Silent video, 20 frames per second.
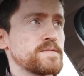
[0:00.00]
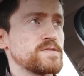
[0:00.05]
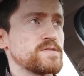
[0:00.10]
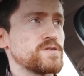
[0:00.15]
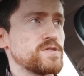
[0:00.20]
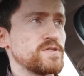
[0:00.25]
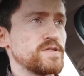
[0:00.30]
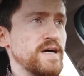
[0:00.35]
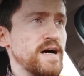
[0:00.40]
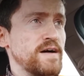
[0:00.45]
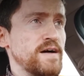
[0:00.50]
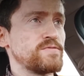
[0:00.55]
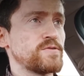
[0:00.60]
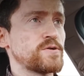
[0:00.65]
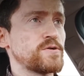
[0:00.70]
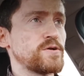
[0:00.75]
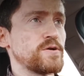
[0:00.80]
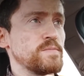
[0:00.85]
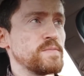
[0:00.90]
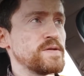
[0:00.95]
Shouldn't have
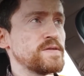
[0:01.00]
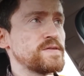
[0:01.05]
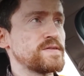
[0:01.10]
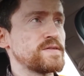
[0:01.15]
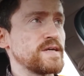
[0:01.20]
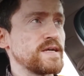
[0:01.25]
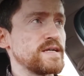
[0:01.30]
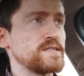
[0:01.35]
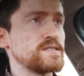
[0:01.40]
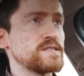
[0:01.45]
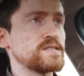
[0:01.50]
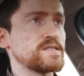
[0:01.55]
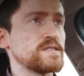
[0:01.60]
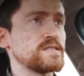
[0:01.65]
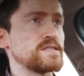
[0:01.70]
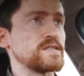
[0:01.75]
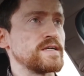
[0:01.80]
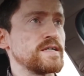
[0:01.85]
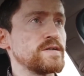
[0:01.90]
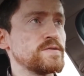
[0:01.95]
recruitment
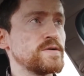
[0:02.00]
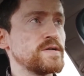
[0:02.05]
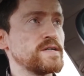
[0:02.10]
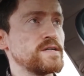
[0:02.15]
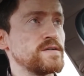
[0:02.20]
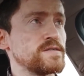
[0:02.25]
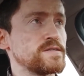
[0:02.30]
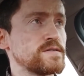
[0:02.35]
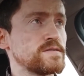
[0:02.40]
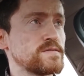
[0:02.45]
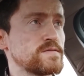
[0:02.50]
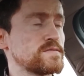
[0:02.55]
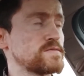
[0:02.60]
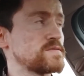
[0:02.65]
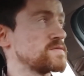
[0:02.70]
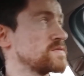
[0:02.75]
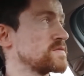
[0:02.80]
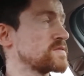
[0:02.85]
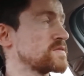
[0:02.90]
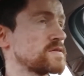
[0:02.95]
agencies anyway. They're
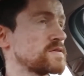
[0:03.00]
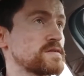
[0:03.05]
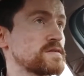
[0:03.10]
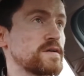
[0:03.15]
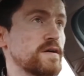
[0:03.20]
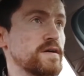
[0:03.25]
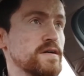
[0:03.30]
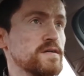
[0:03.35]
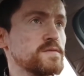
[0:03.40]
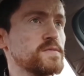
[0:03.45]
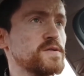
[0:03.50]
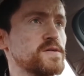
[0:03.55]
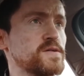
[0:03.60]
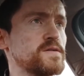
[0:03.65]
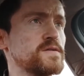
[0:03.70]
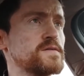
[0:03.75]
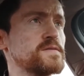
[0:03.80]
terrible.